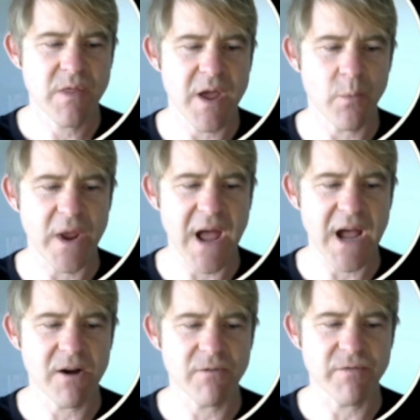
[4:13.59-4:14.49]
that we
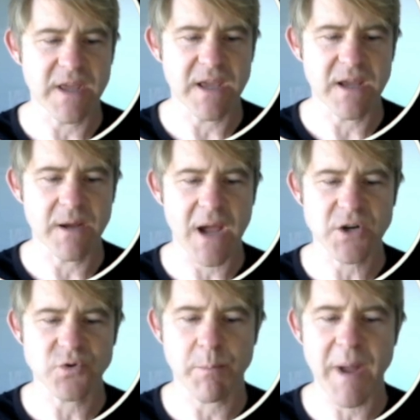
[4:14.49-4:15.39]
have the
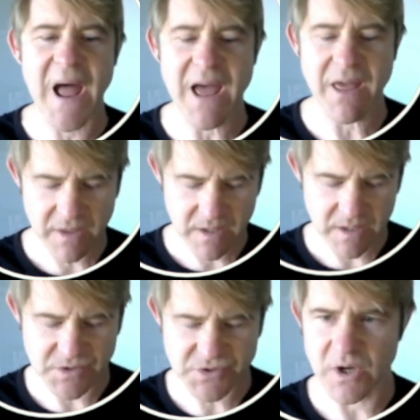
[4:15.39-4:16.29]
actual path
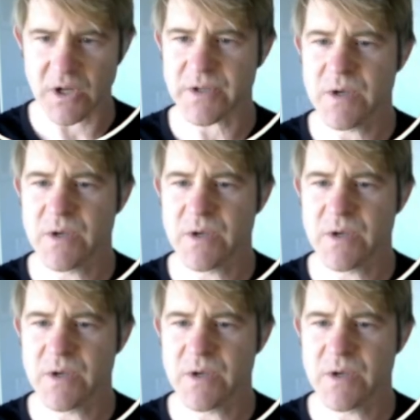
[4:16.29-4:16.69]
installed.